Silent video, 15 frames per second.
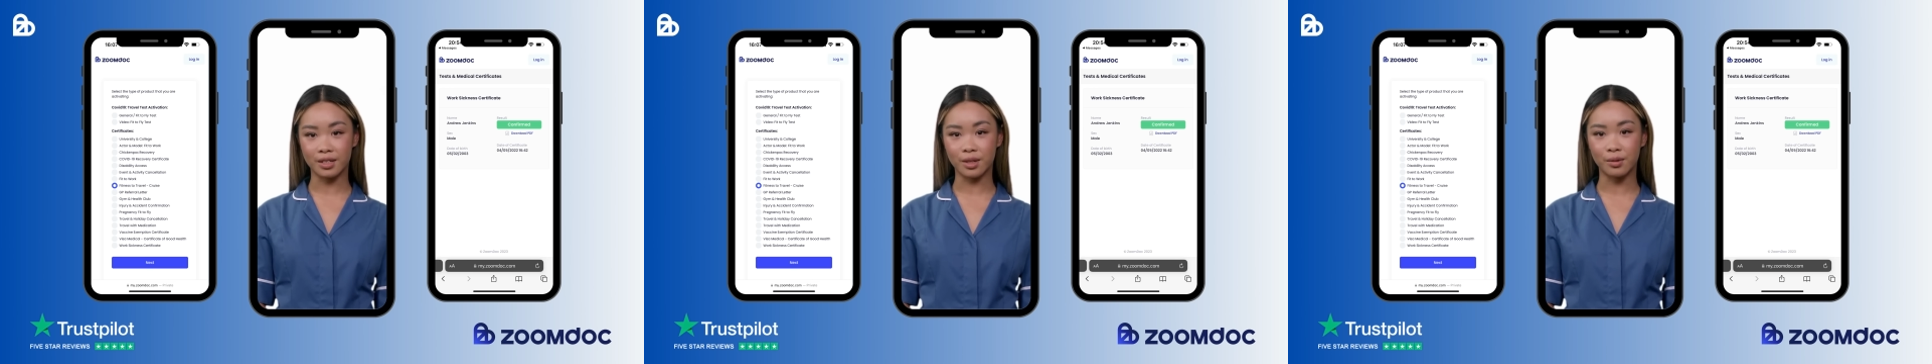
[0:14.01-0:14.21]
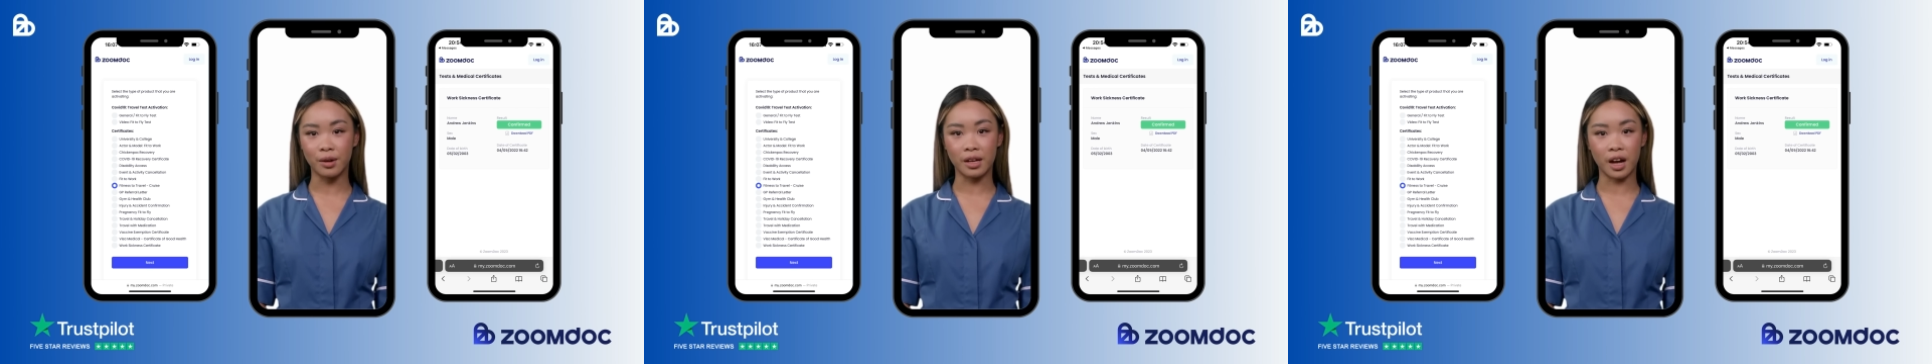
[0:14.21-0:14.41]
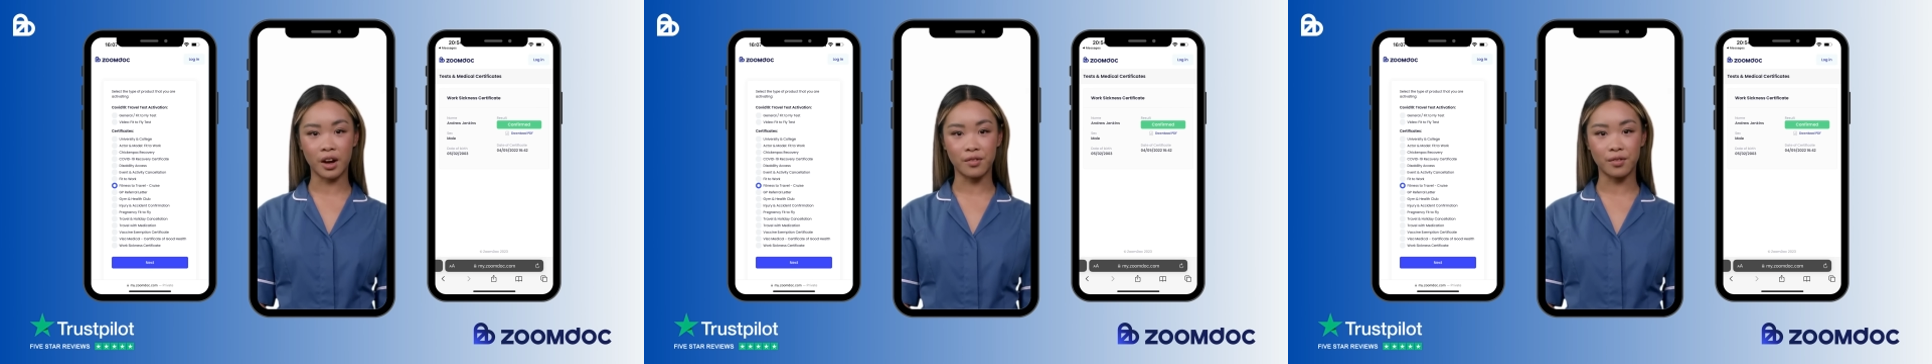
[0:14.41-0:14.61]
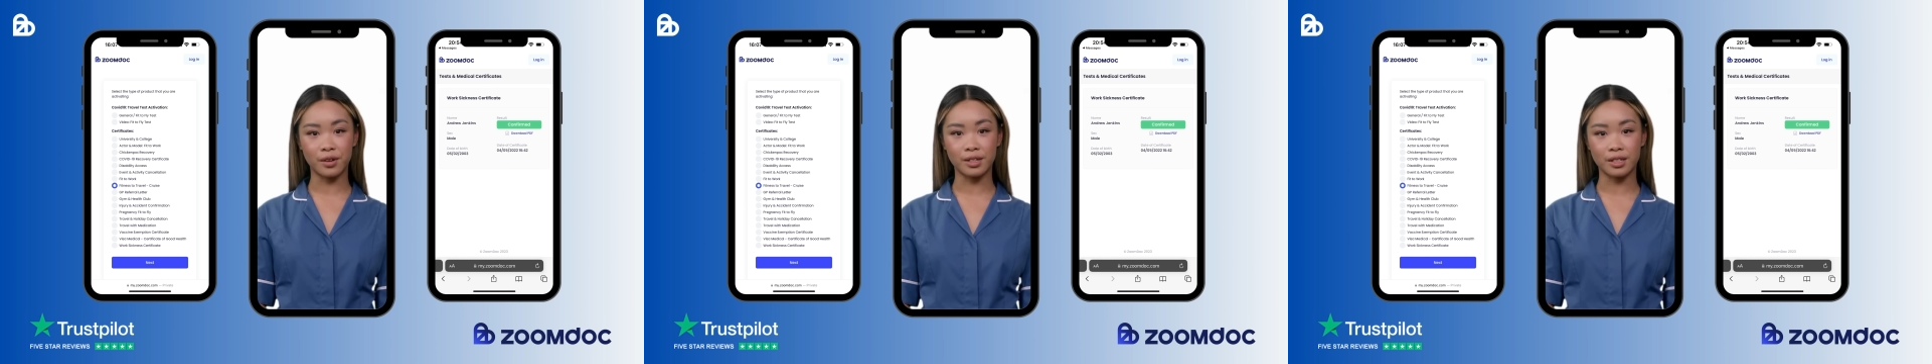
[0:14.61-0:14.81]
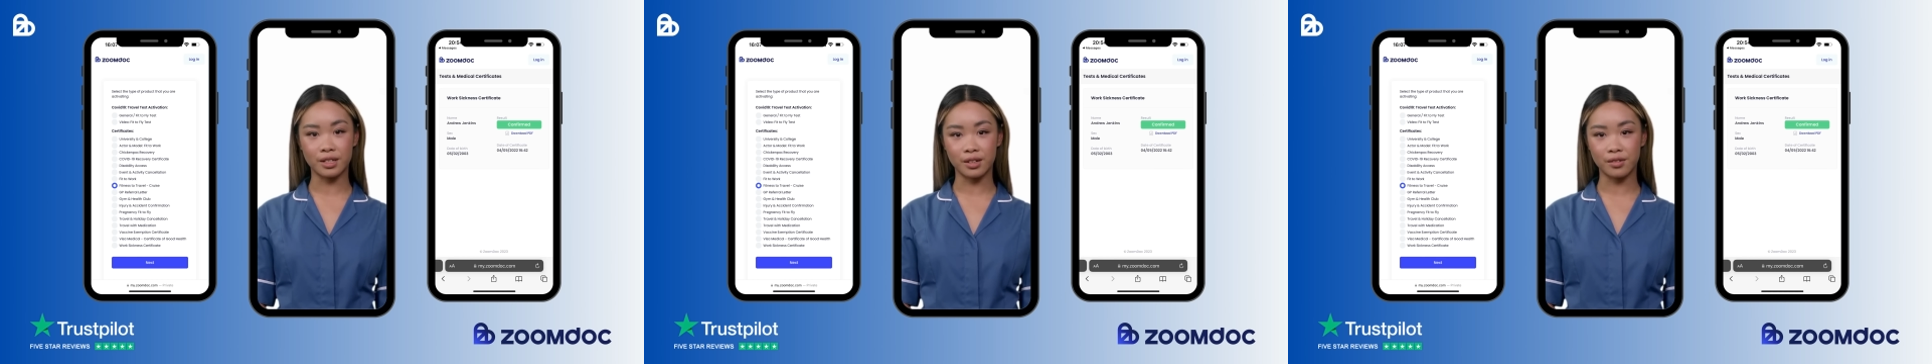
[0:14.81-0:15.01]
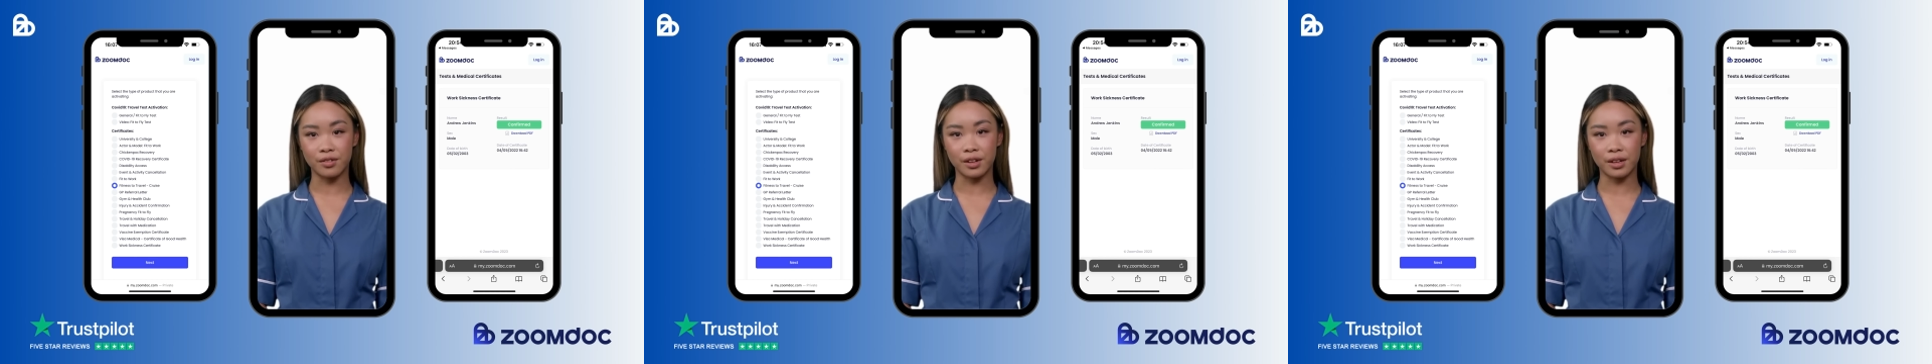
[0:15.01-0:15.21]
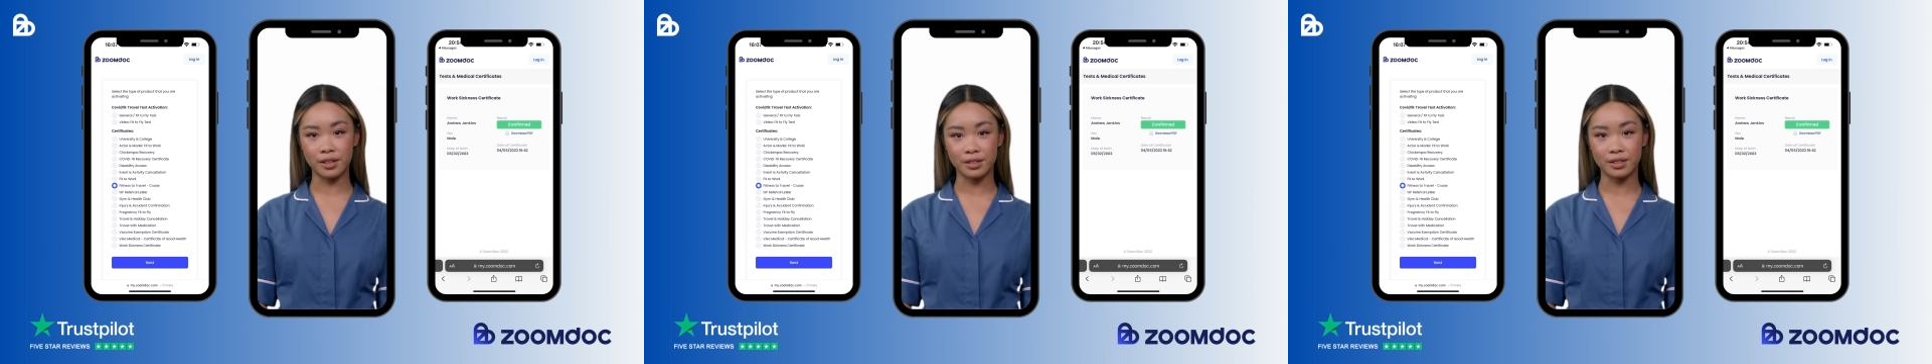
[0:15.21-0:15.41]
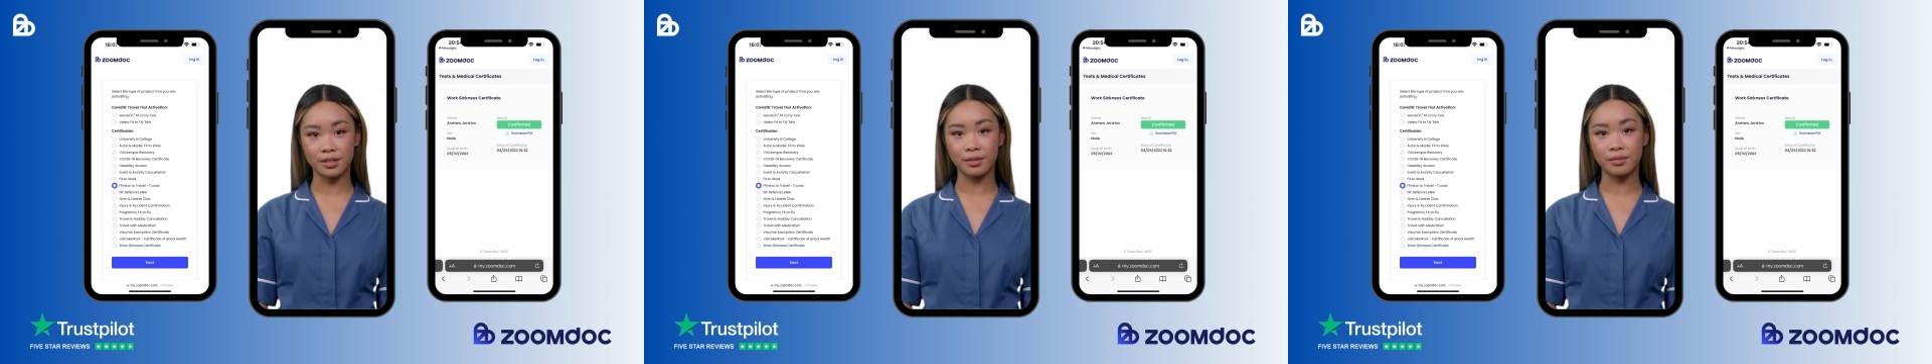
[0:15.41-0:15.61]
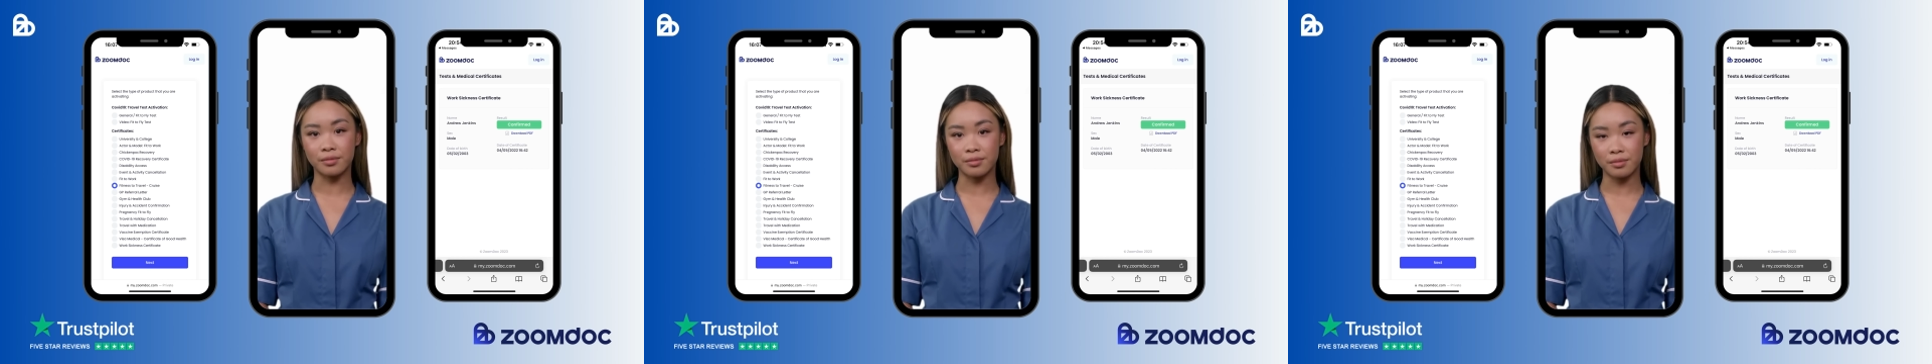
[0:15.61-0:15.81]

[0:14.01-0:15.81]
to recovery certificates,